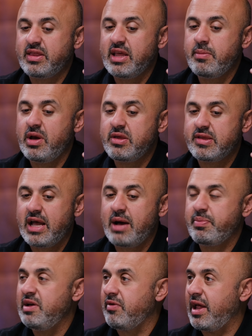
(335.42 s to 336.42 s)
that they may
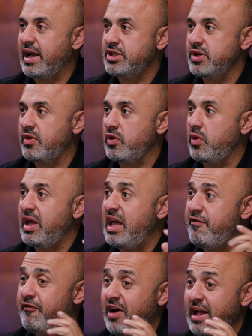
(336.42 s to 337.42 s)
stop evil actions. So
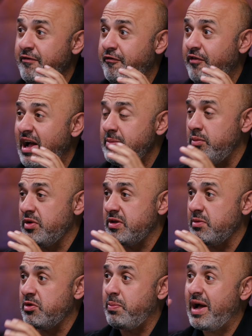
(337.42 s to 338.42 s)
if I fight
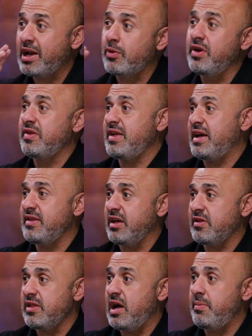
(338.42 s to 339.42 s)
Muslims by
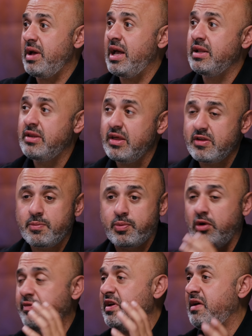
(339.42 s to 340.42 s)
criticizing Islam and
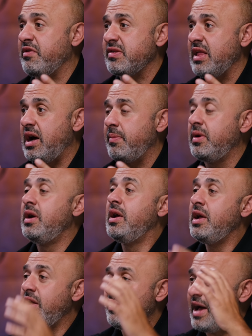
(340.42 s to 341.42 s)
disapproving of Islam,
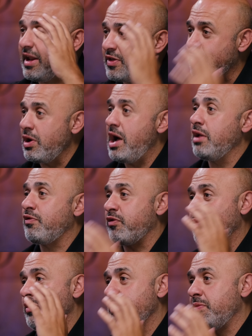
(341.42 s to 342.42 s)
that is grounds
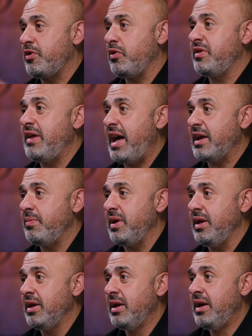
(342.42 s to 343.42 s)
for Muslims to attack
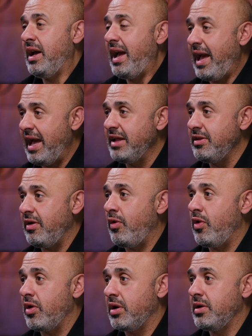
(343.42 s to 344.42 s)
me and
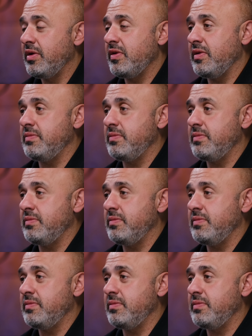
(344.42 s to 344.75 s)
or